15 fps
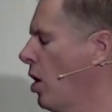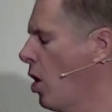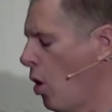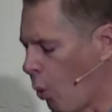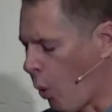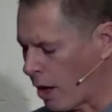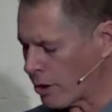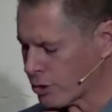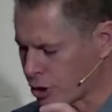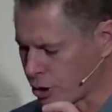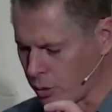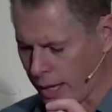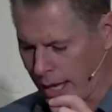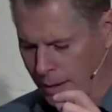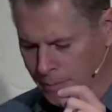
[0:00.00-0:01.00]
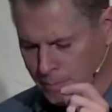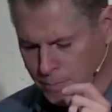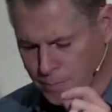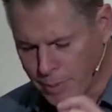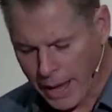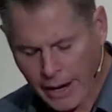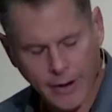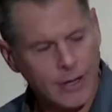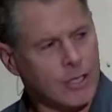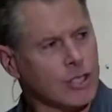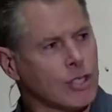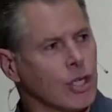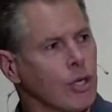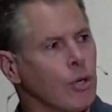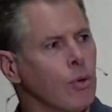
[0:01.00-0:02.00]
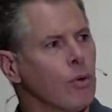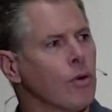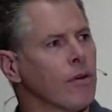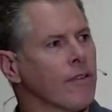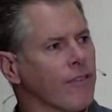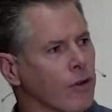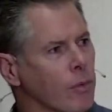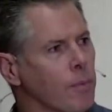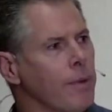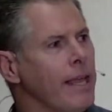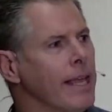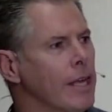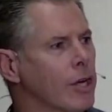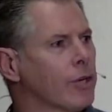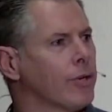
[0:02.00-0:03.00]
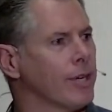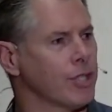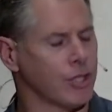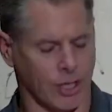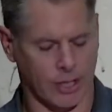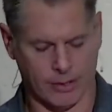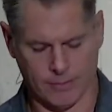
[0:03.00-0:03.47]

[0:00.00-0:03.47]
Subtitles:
want to embarrass you for being a Christian,